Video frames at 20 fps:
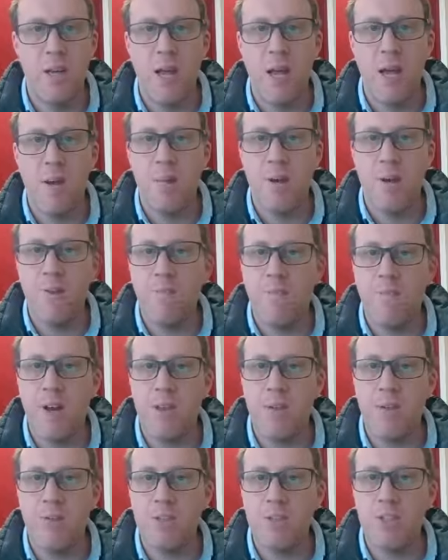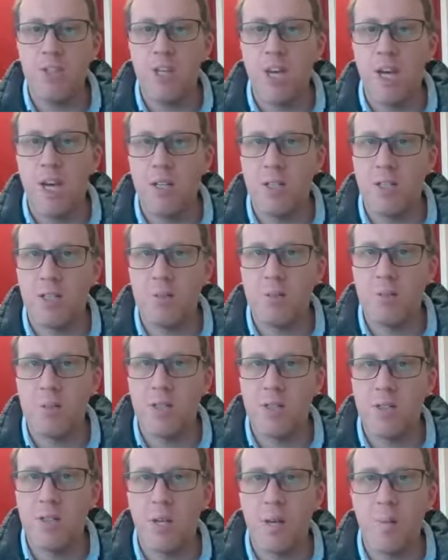and my faith was challenged
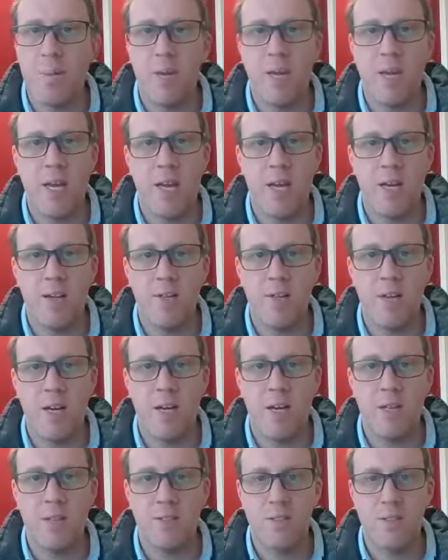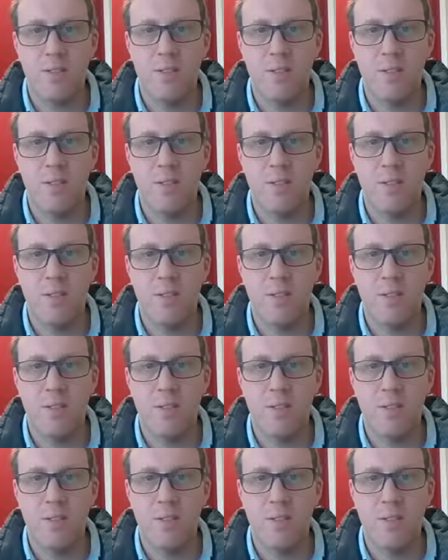because I began to ask